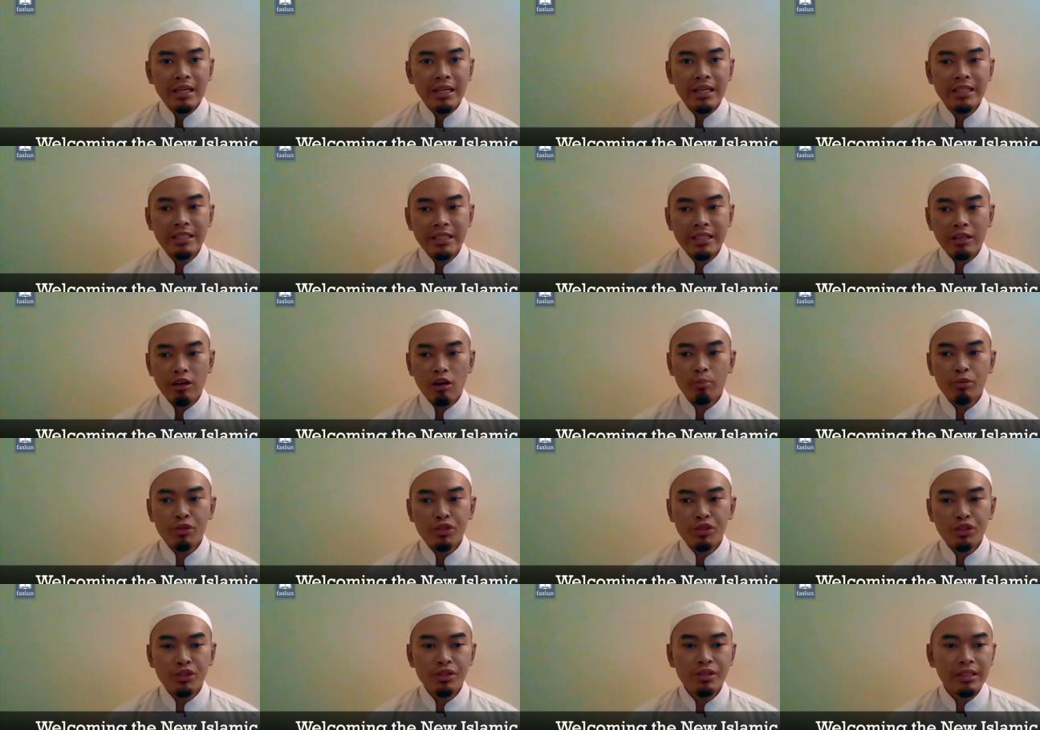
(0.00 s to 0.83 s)
it is an
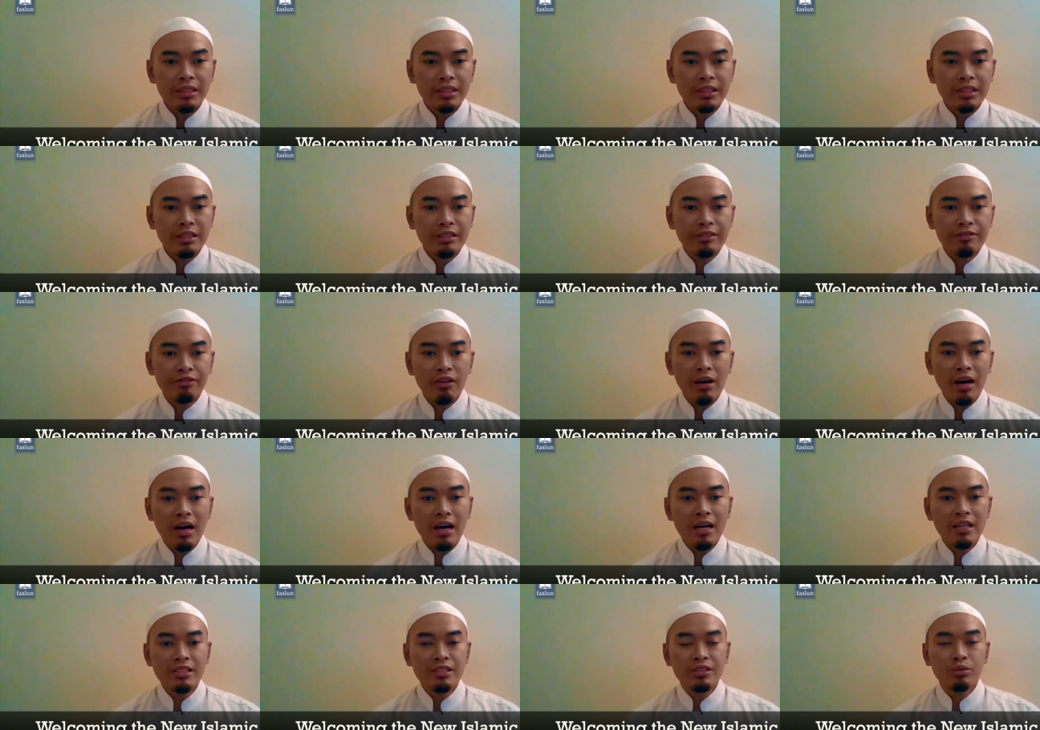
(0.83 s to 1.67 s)
opportunity for
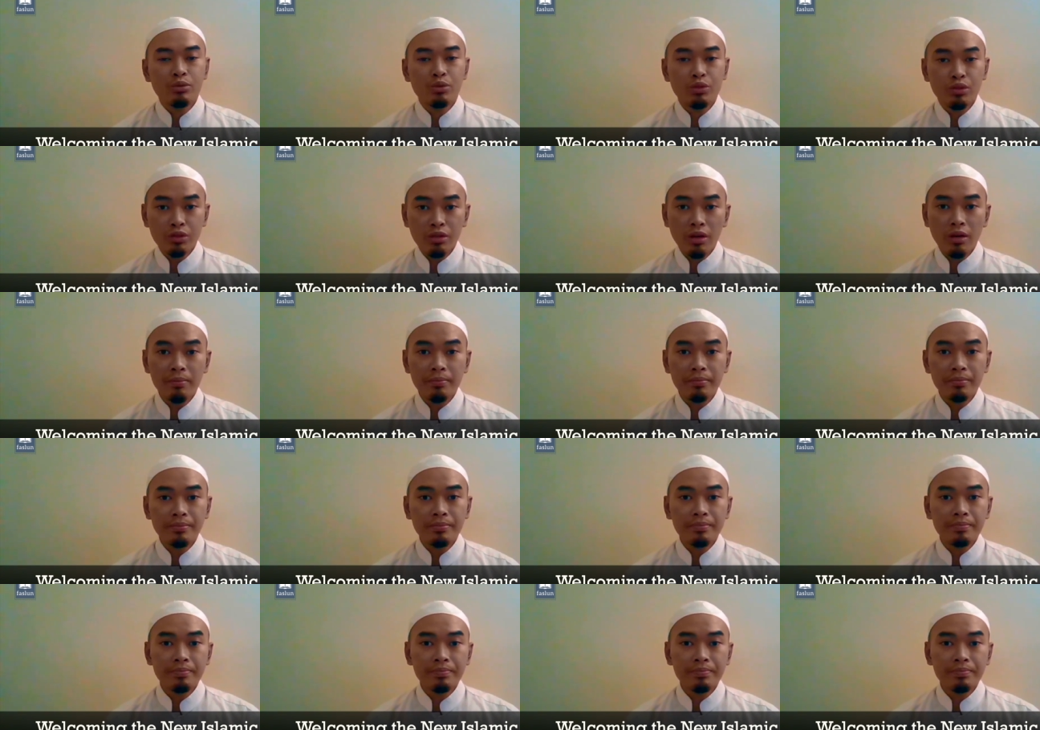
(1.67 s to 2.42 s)
us to stop,